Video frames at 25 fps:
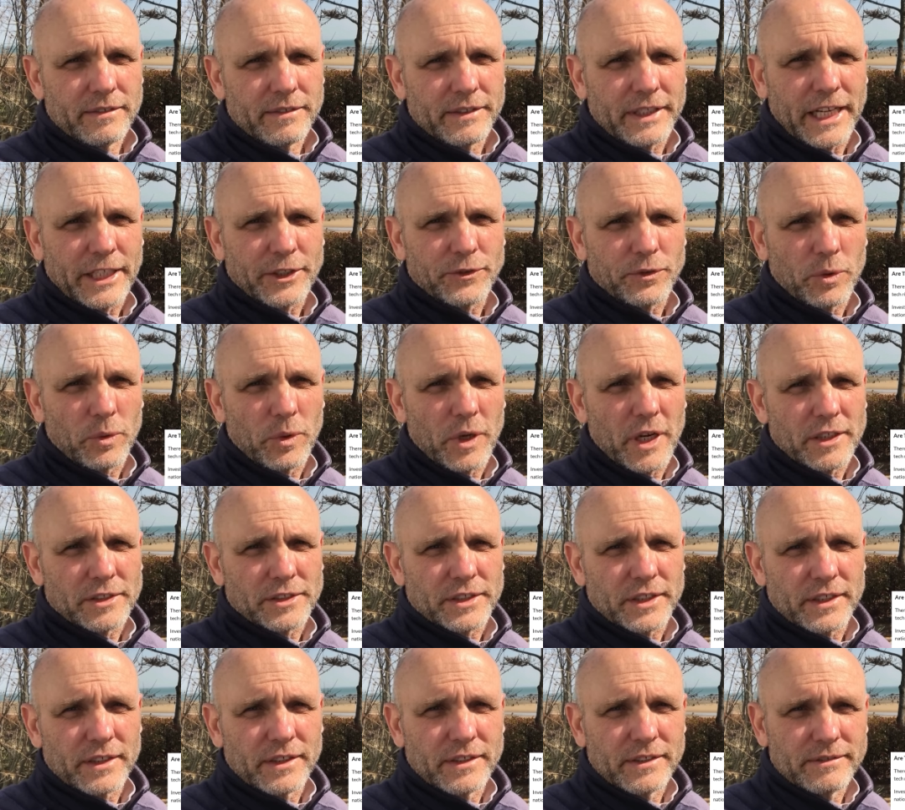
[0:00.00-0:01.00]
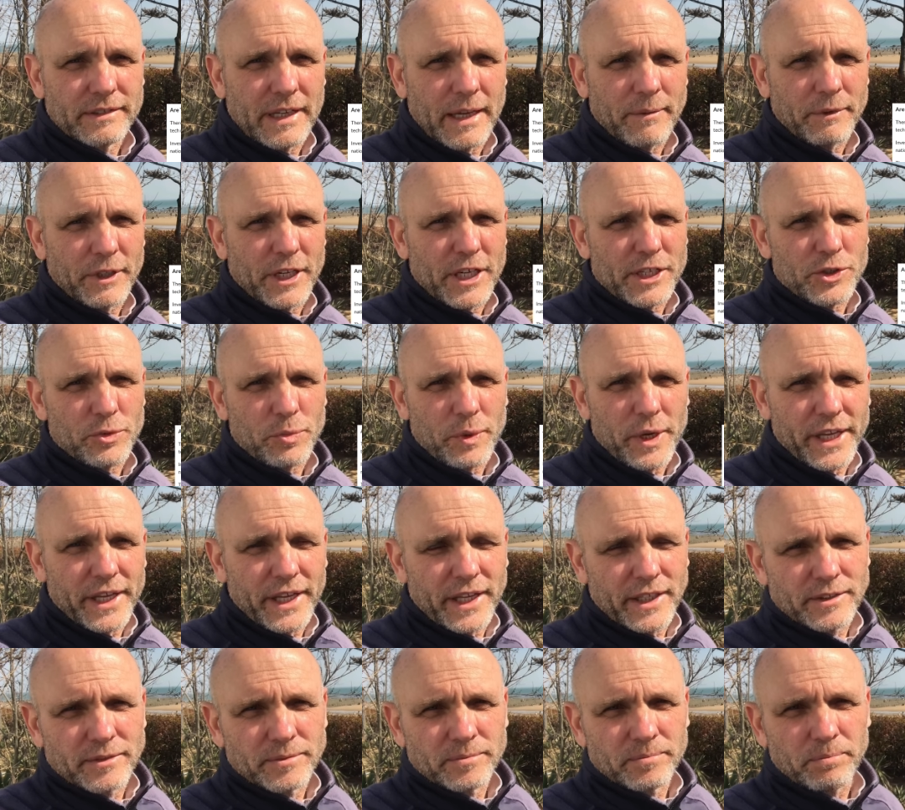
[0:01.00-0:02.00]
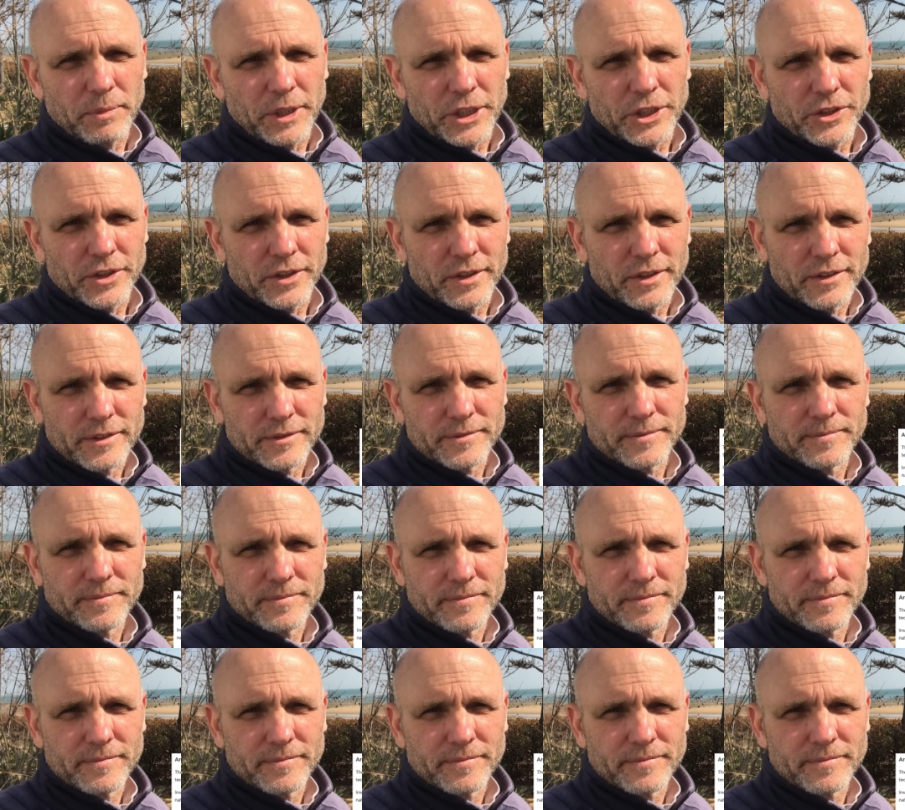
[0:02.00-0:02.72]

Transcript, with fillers: Thanks for watching. Have a nice weekend. Be good.